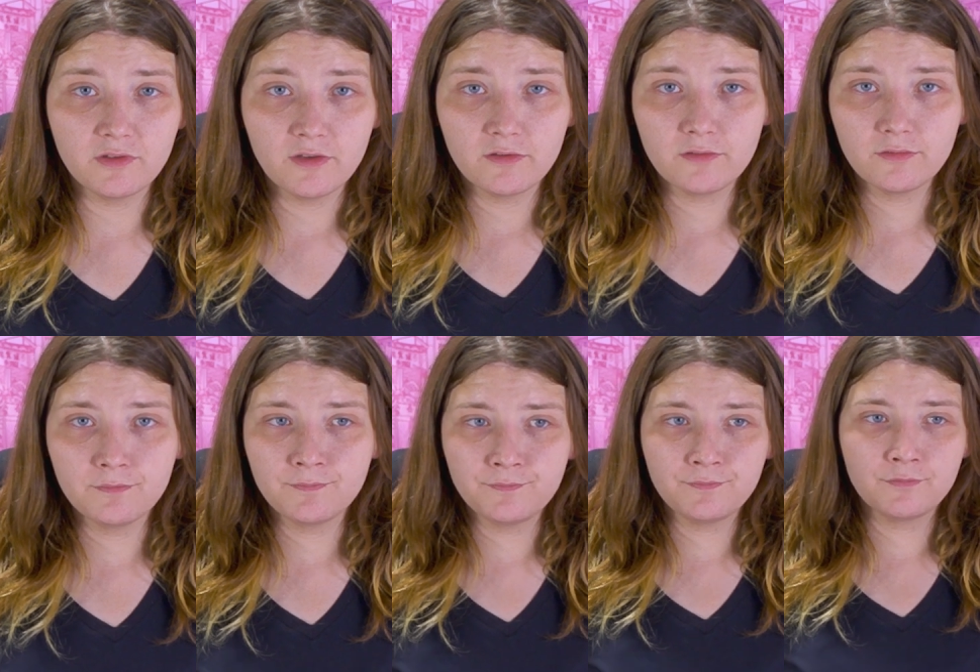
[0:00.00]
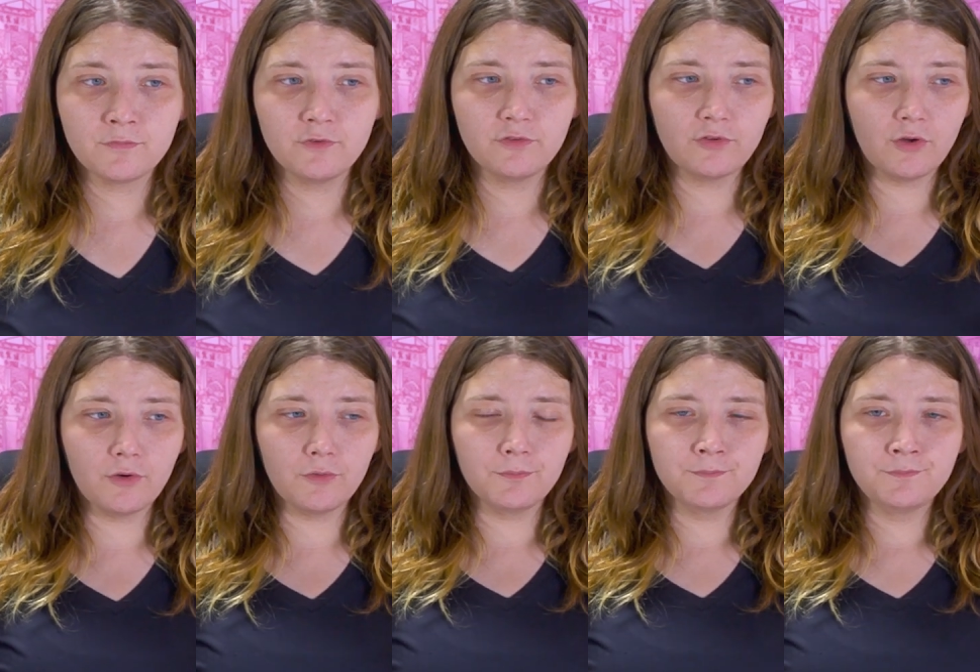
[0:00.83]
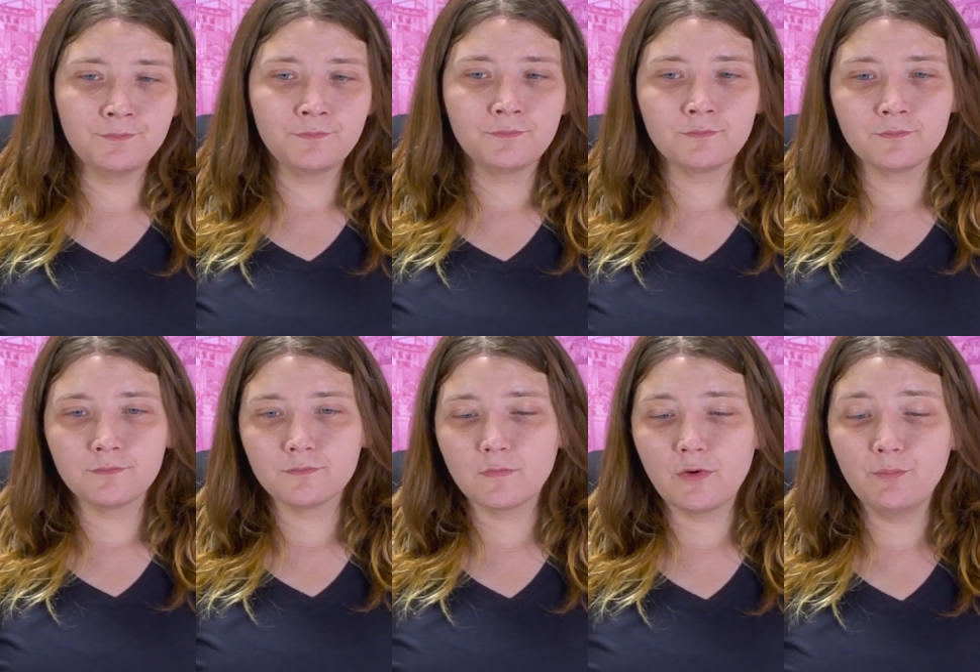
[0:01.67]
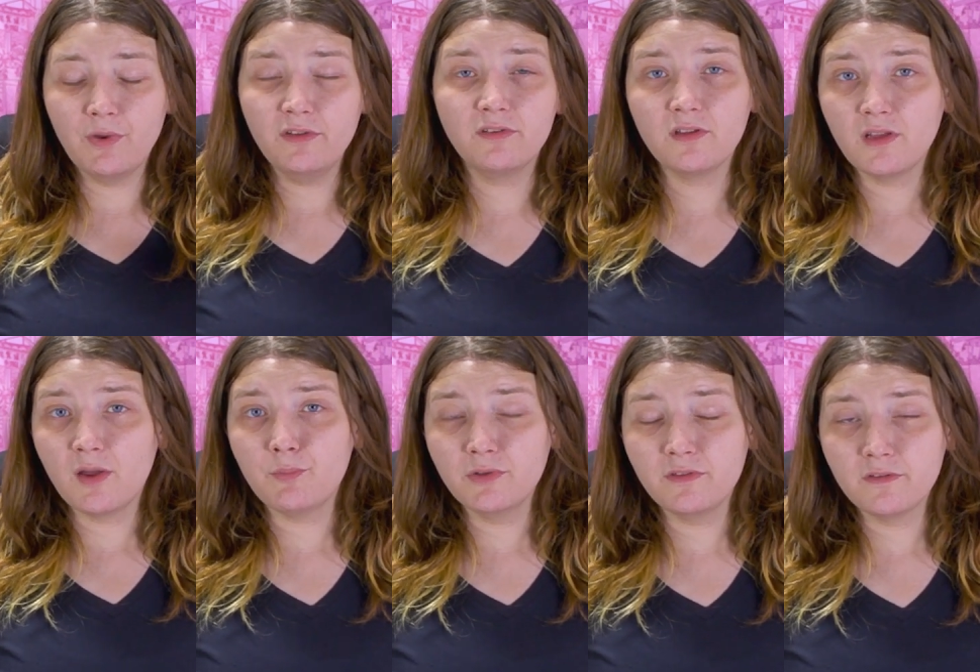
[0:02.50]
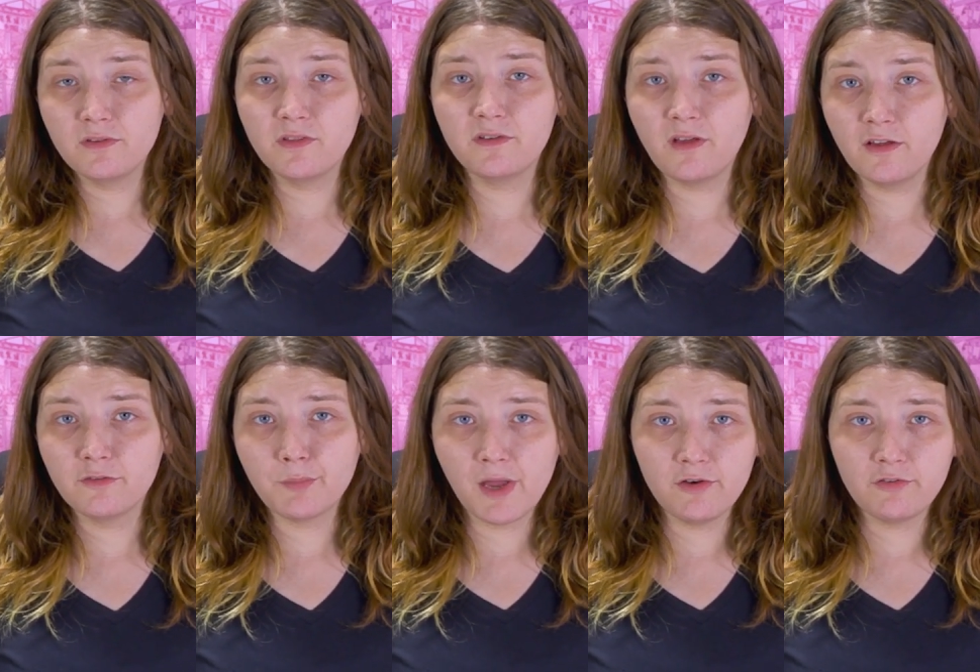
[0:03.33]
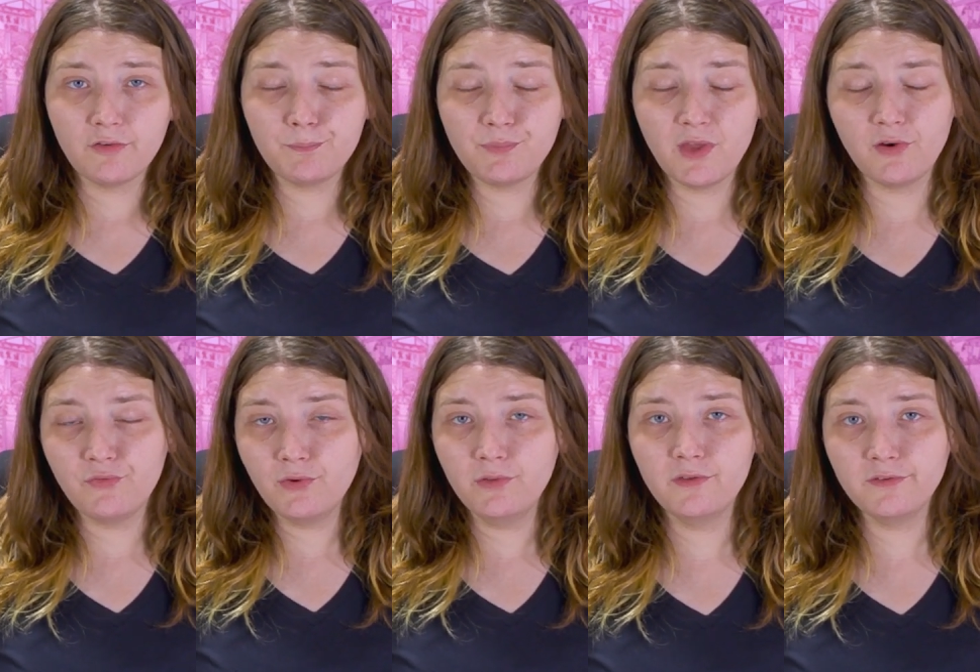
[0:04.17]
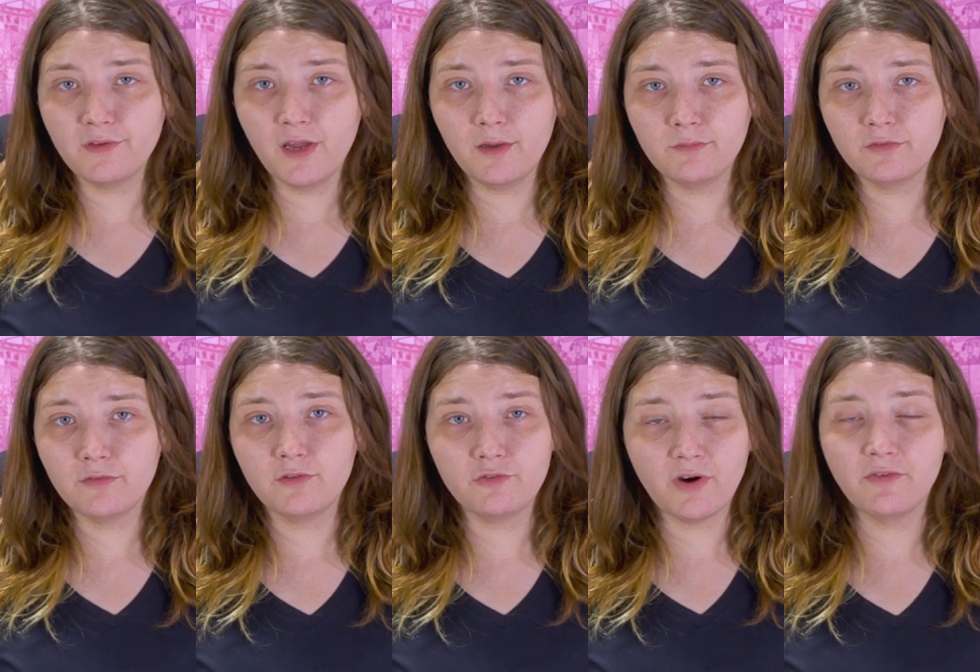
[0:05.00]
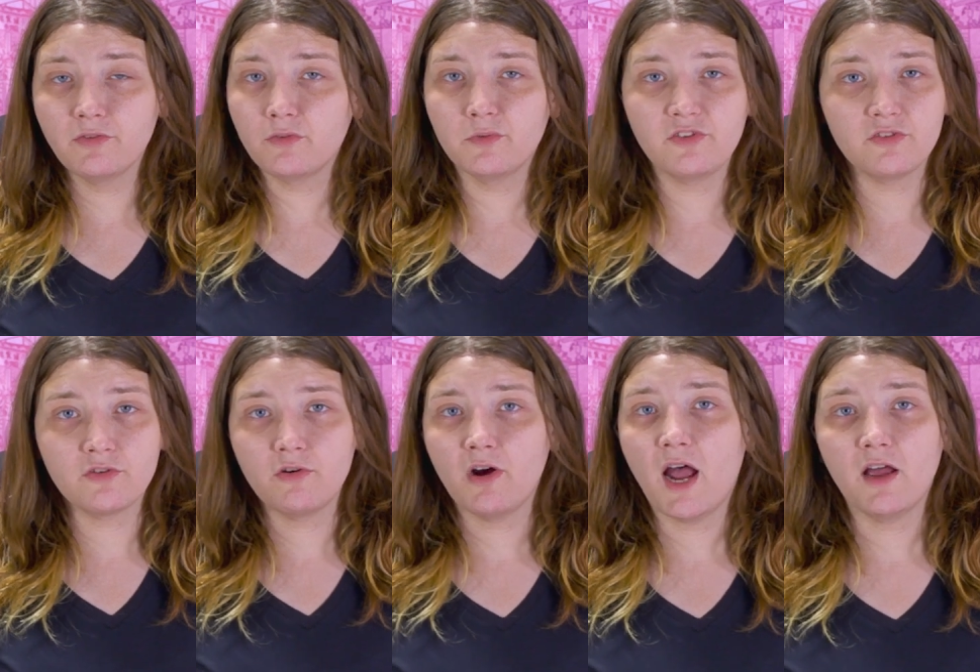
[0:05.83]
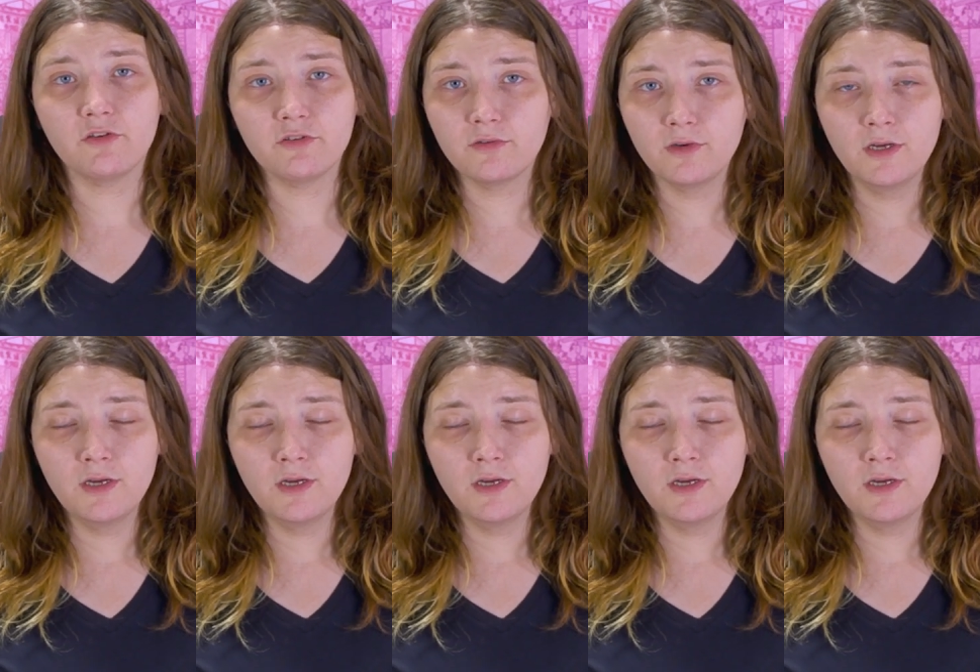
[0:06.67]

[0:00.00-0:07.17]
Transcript: with this. So basically I put this in the test bench and a few of these games, the drivers would just crash.